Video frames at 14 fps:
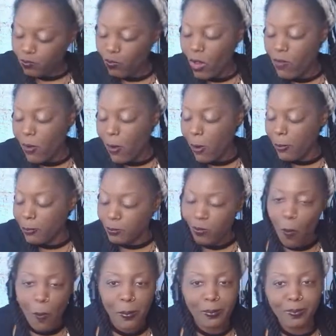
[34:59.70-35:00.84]
Neighborhood,
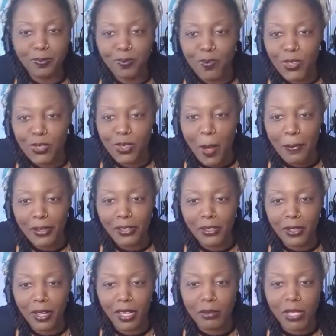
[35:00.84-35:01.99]
stop playing the
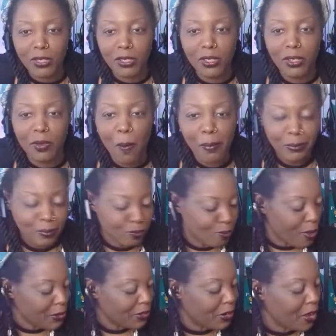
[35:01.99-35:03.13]
games. I see you
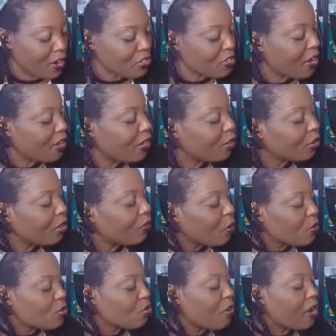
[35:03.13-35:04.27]
putting in hashtag healthy
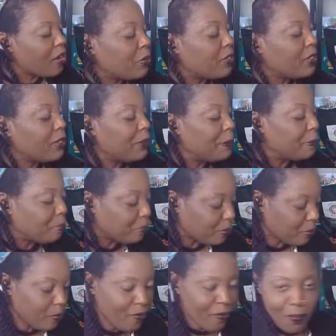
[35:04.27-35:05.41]
rolls and put in
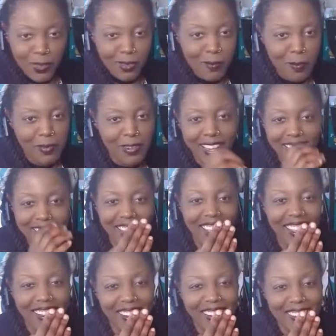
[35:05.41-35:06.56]

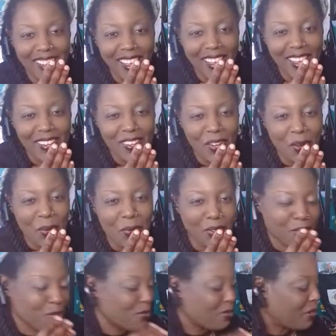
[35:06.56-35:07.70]
hashtag anti
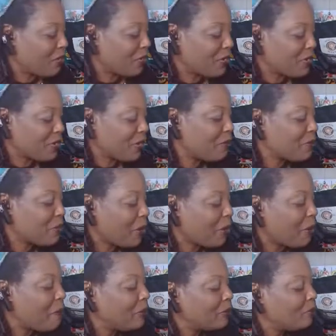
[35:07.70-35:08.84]
Oprah Crusader at the same
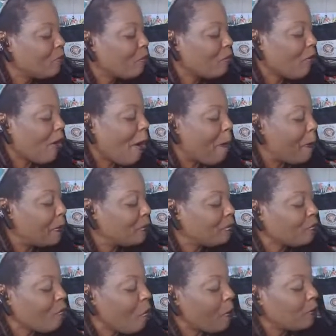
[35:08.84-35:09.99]
time. Bruh.
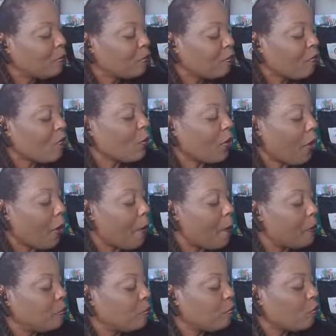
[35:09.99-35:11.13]
Okay.
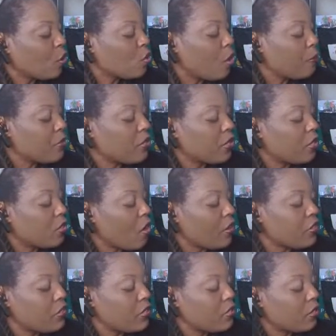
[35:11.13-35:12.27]
So I'm just gonna
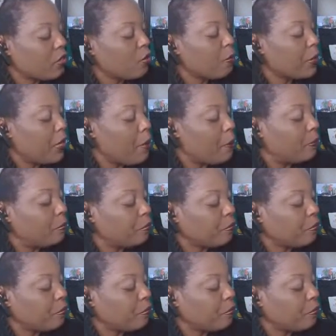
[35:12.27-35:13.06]
toss this a little bit